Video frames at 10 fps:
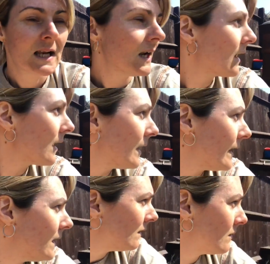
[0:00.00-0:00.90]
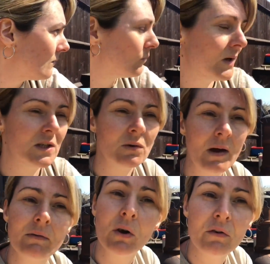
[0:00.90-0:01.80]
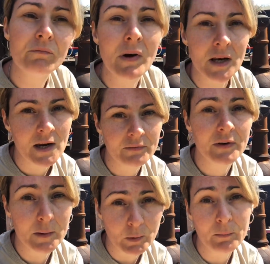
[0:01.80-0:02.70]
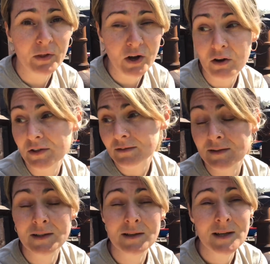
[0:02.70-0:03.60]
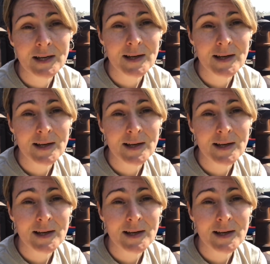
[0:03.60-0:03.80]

Luckily we do have a lot of mud left at the bottom of the garden that